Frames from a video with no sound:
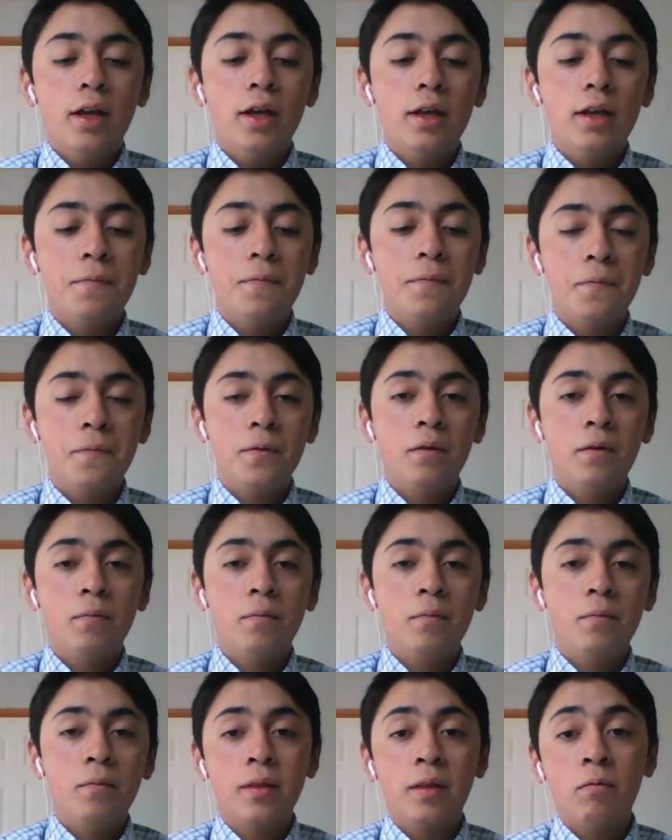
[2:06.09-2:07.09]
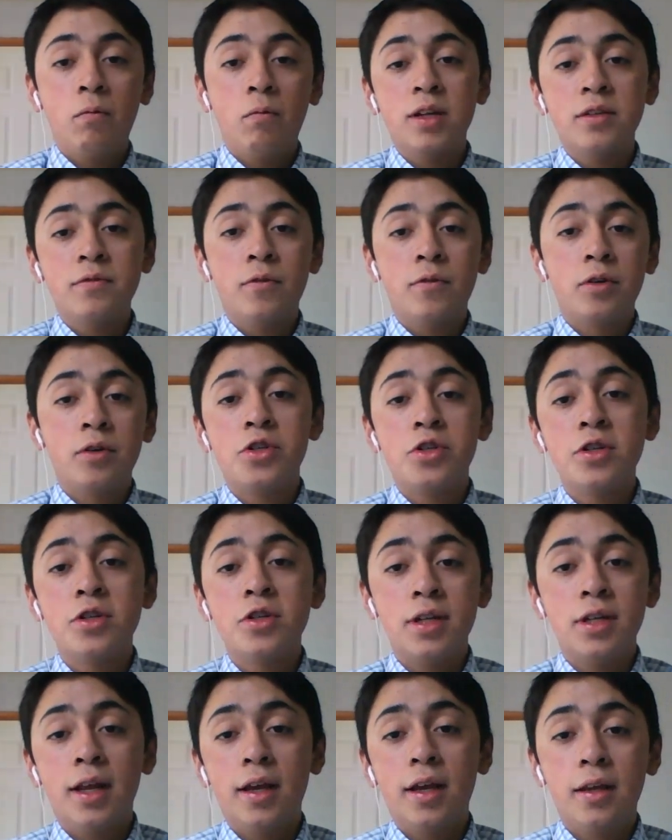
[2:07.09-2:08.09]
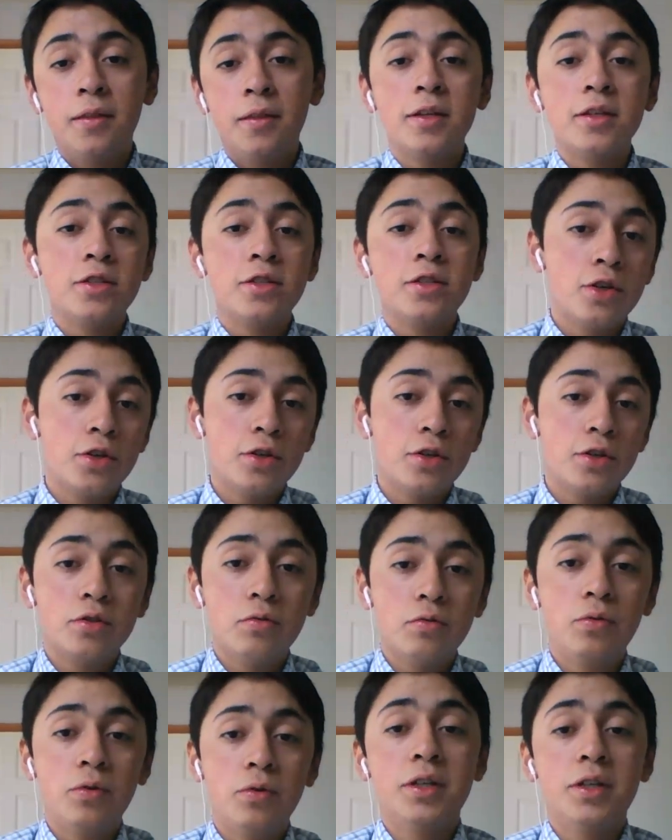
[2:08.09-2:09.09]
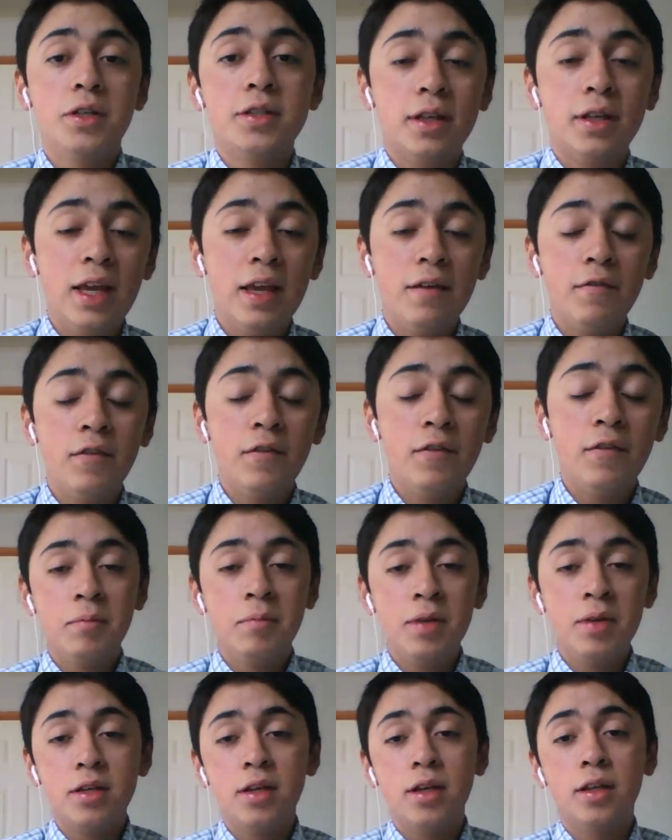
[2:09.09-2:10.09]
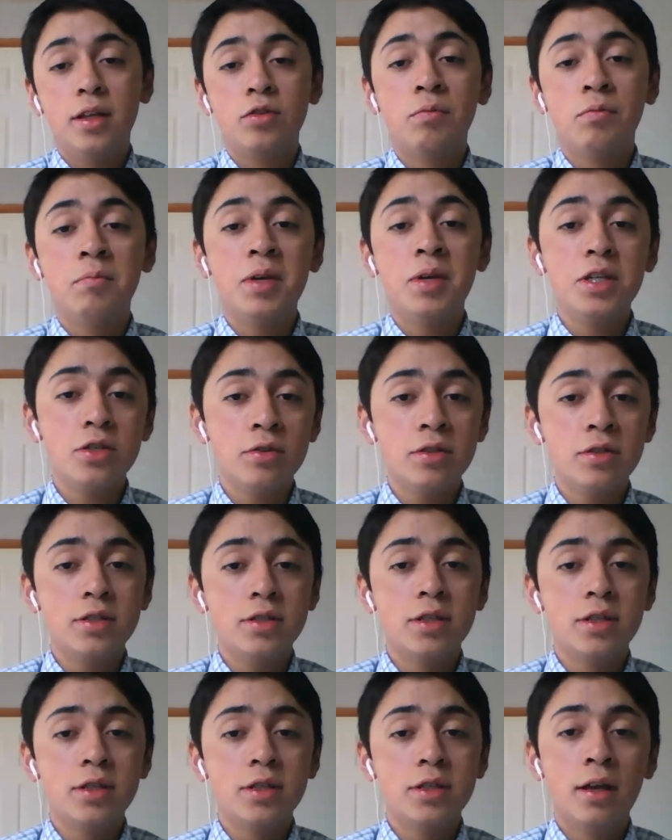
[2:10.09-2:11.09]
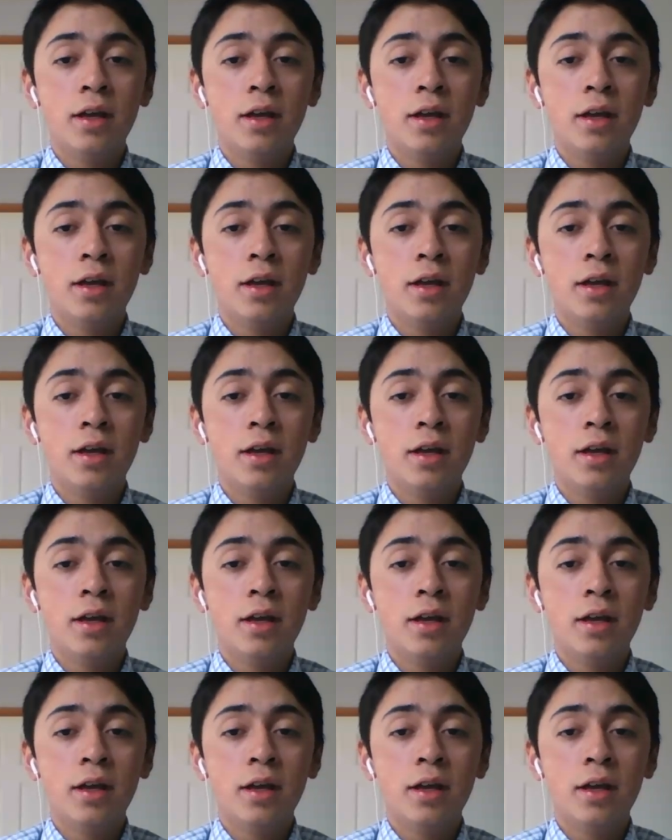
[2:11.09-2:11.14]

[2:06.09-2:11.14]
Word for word: if there there was for church like this church who is giving me, uh, to missions,